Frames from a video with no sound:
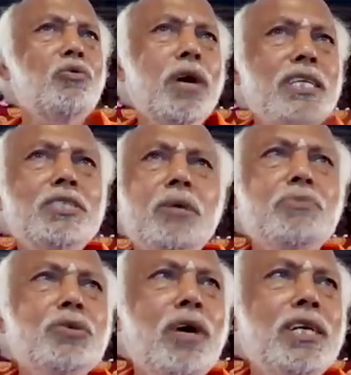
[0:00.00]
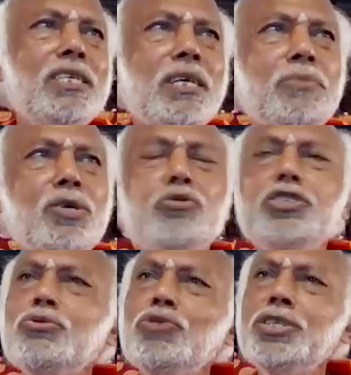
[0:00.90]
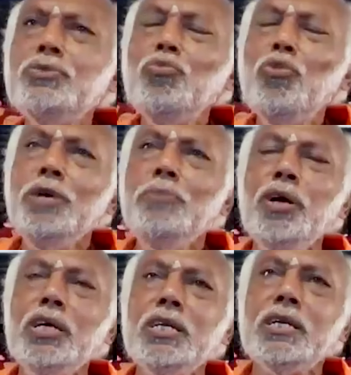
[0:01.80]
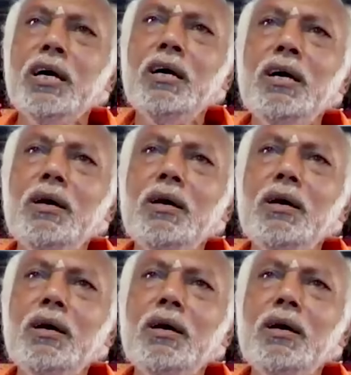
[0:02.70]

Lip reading: What is something which is more important?